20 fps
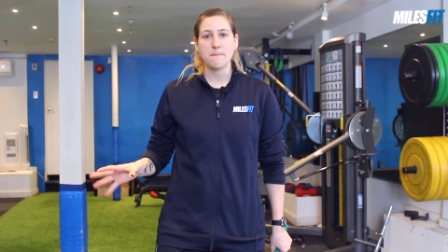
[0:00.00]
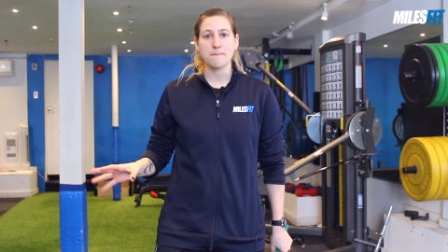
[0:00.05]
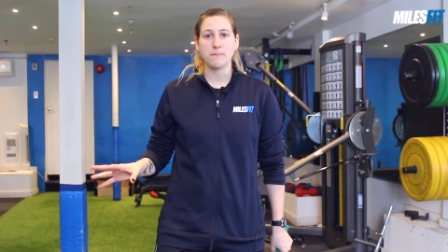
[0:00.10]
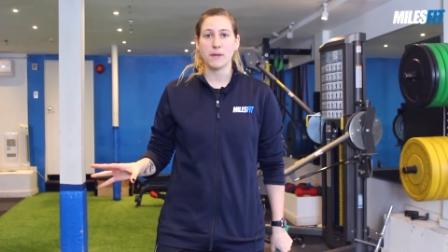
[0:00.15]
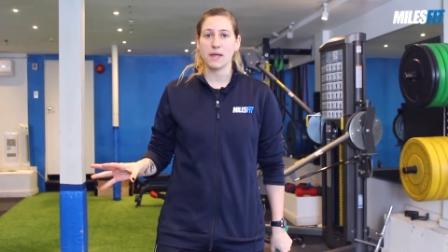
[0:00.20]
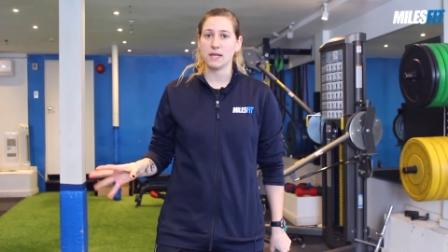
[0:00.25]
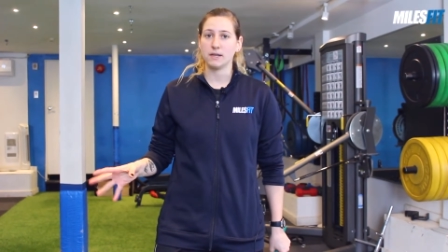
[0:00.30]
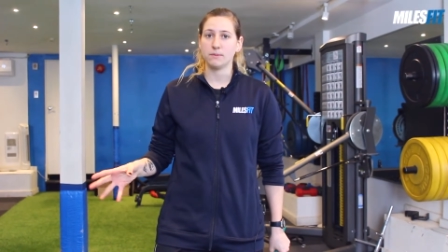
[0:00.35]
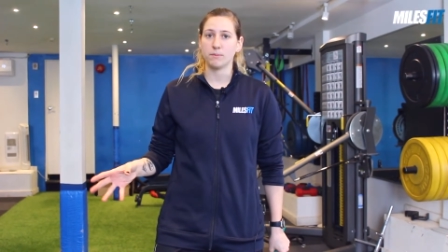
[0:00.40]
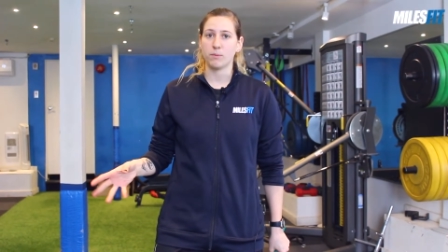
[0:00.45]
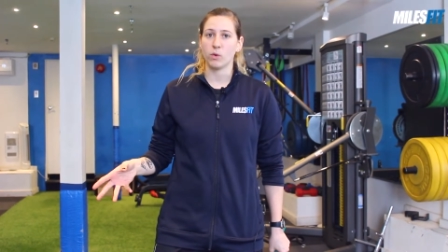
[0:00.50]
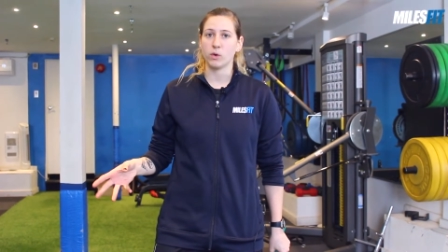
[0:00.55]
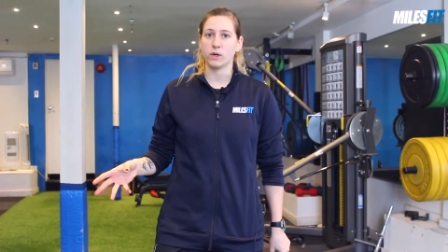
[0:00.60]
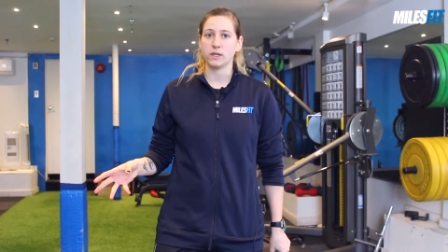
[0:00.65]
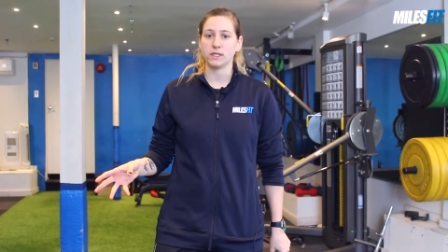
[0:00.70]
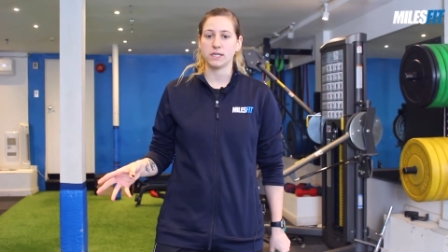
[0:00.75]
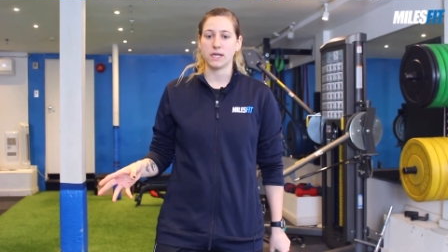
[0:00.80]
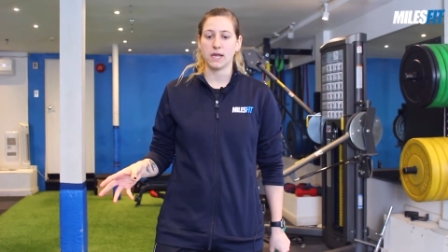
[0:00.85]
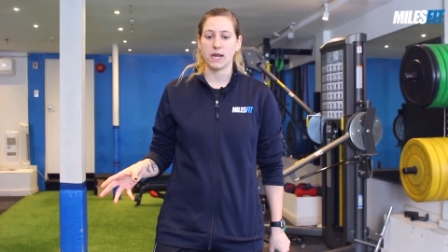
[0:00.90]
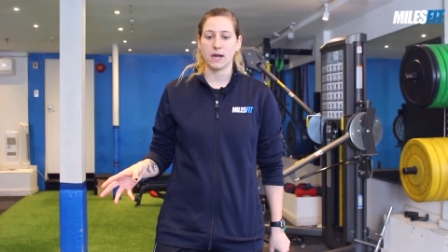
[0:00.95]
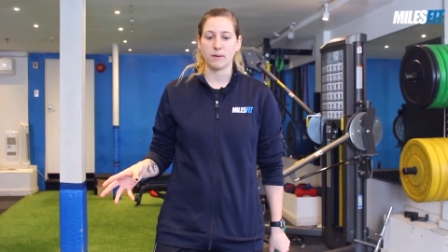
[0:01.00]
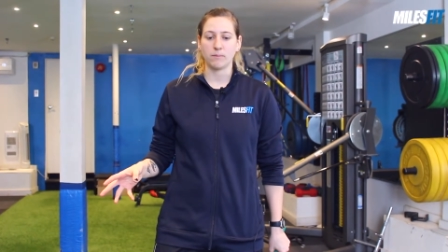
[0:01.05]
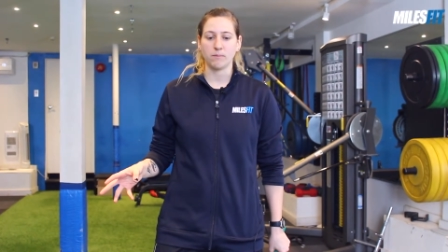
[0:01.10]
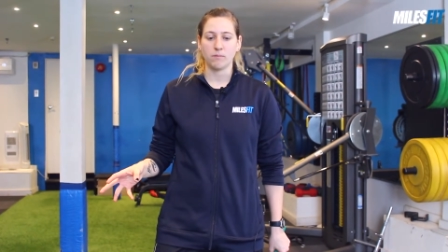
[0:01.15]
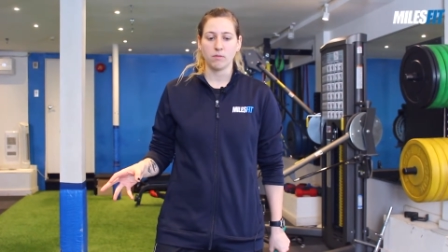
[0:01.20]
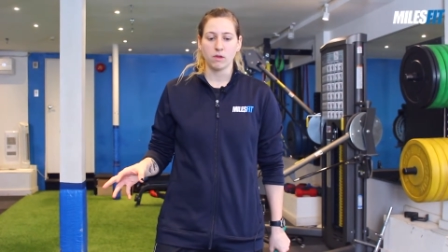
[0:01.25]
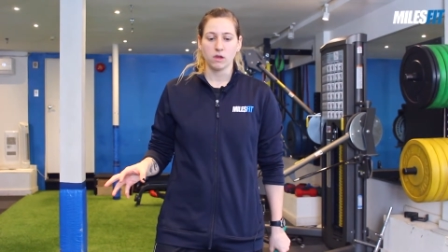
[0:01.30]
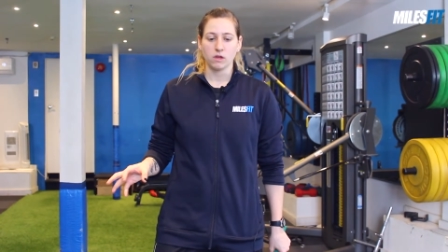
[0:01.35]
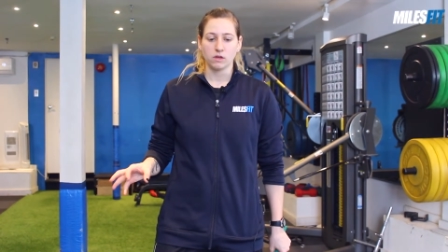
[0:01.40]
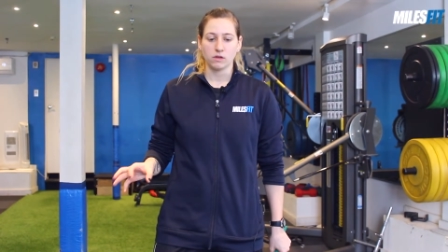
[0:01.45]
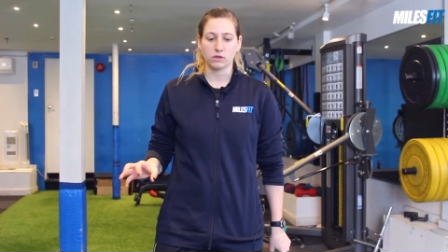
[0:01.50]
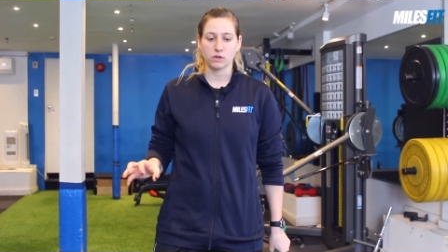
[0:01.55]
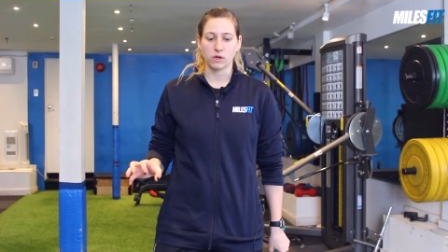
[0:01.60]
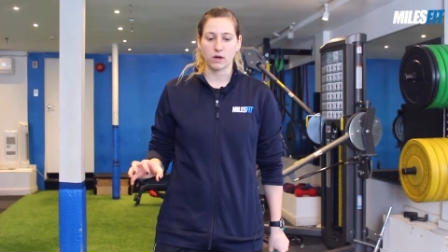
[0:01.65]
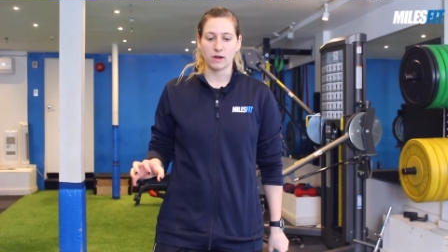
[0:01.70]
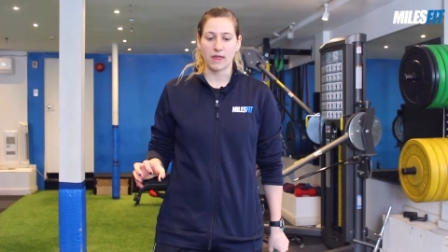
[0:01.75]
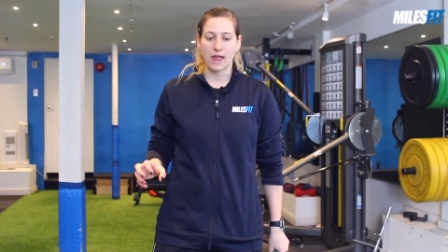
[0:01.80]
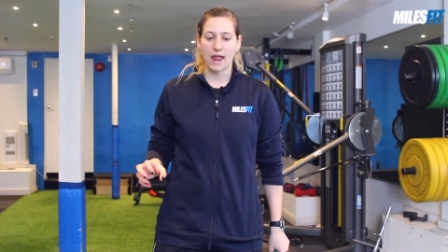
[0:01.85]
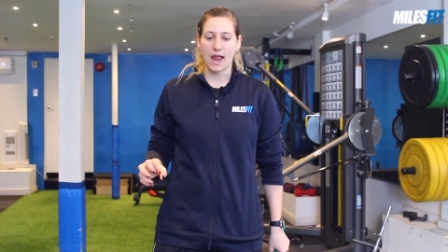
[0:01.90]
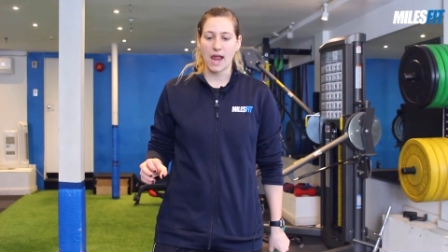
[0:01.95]
pinpointing sort
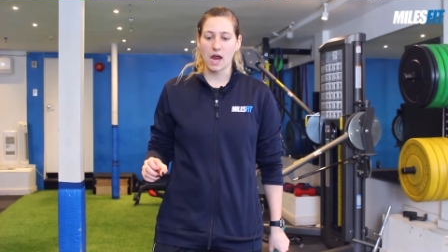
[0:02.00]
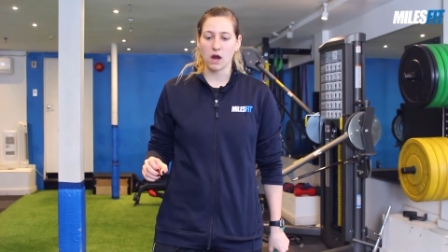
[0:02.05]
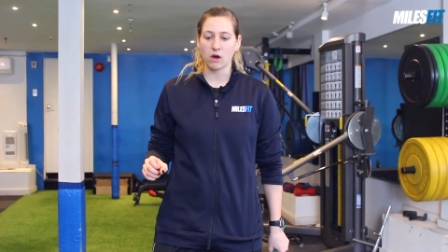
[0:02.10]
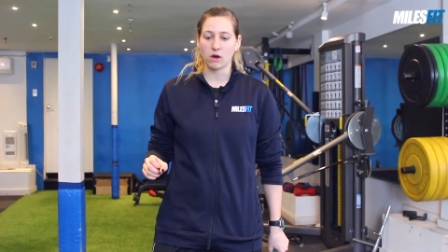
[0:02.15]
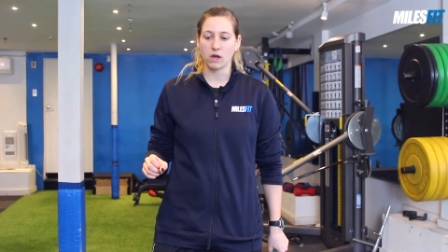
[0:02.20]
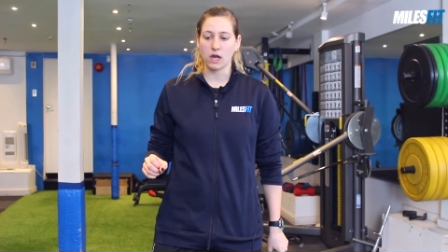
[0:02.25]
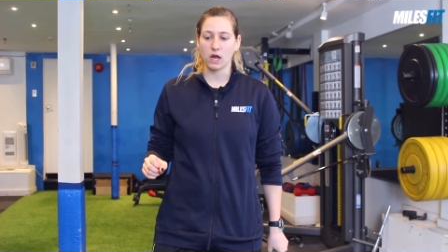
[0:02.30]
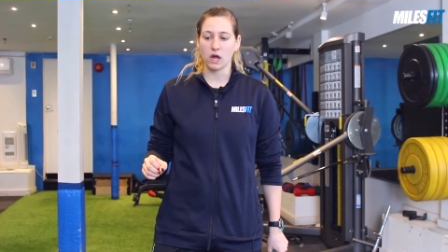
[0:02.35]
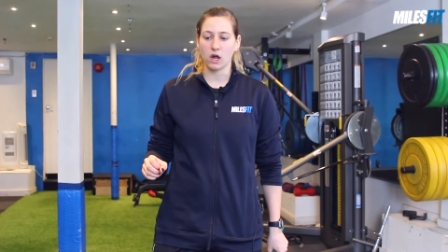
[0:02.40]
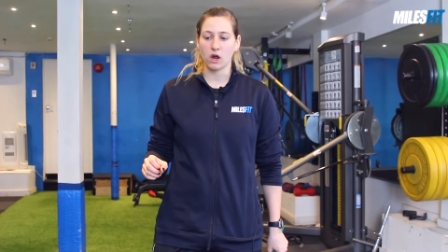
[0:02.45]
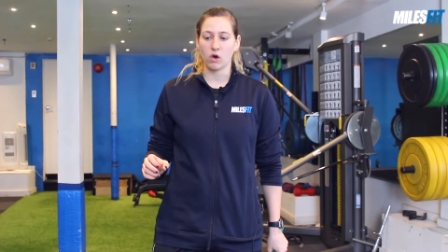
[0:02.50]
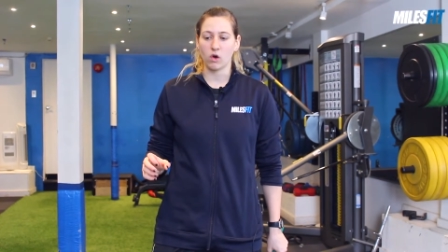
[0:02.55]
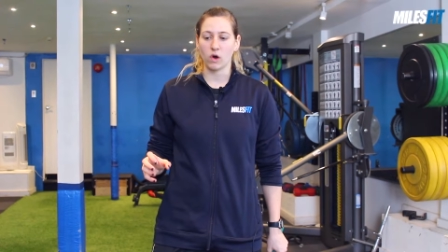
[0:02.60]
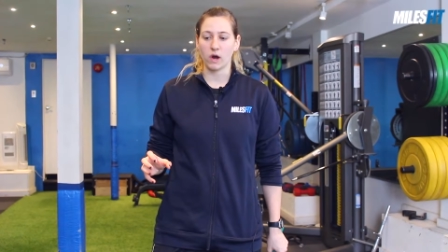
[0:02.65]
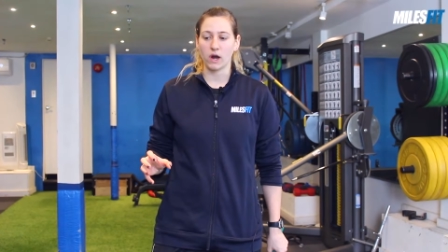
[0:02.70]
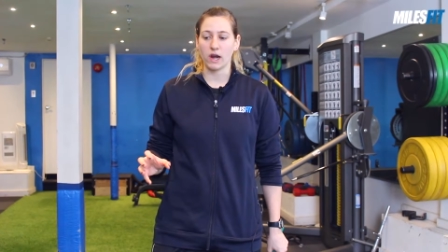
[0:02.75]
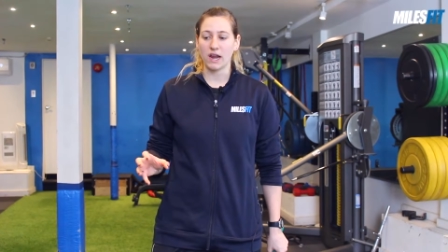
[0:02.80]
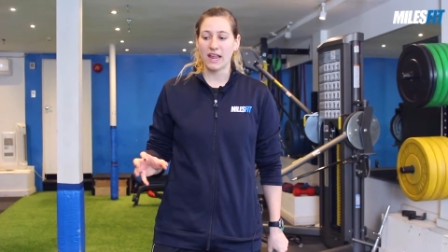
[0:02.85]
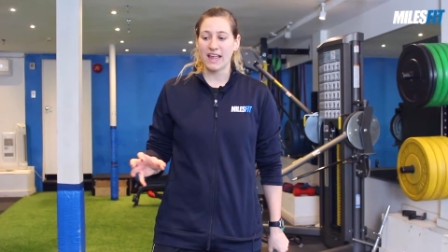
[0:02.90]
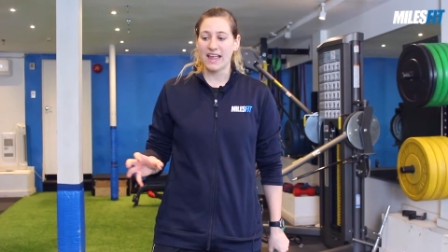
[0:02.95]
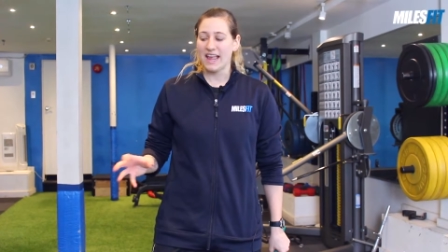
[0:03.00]
of that area, or